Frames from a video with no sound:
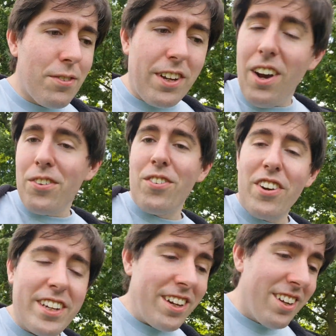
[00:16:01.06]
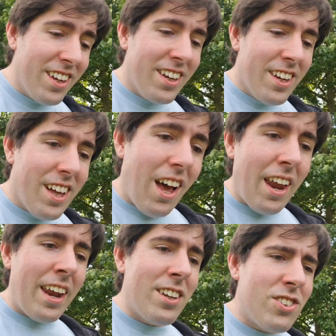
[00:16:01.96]
for Girls are really good, and
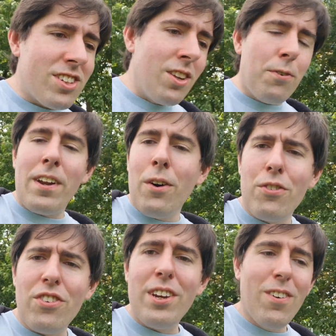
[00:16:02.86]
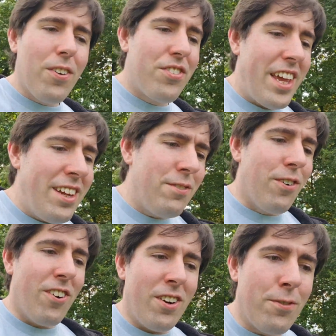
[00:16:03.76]
then there's just nothing else really worth staying
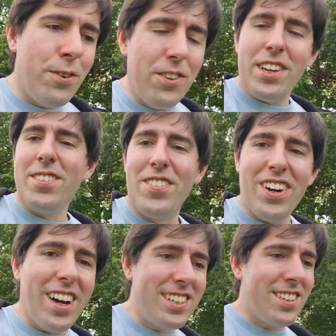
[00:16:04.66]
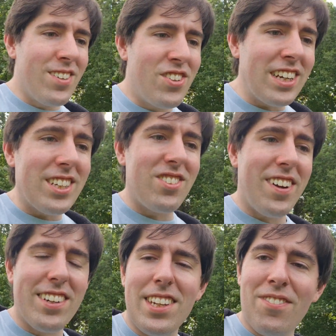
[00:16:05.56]
for, and the food's overpriced and the drinks are
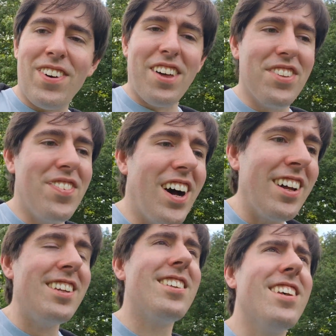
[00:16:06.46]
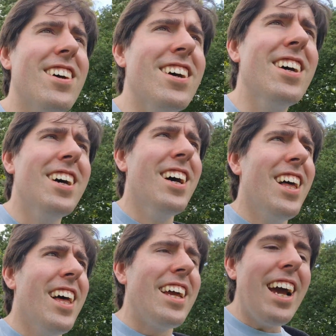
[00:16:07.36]
about £7 a pint, so
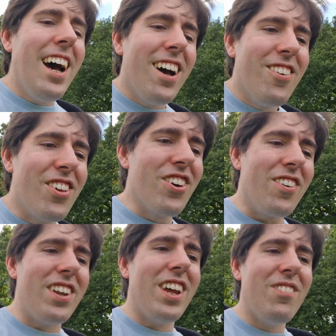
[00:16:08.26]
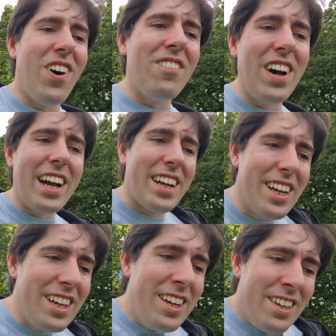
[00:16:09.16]
yeah, we thought we'd pop back
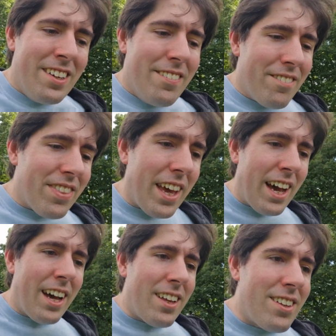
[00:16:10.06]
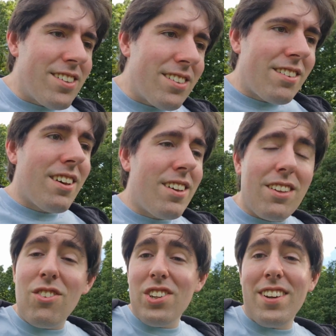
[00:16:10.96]
and
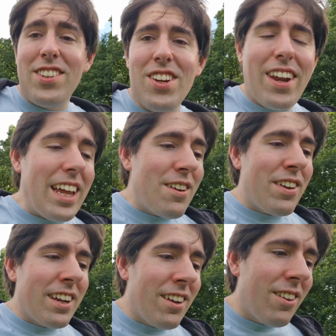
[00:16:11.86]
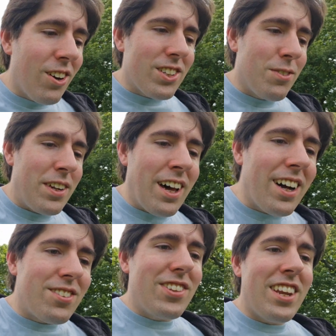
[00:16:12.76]
just have a chill that evening, cook something
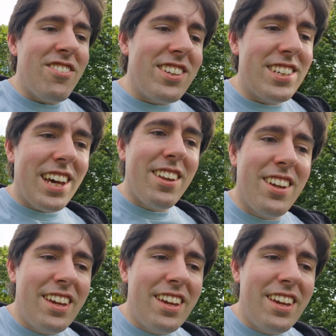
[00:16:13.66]
nice for dinner instead.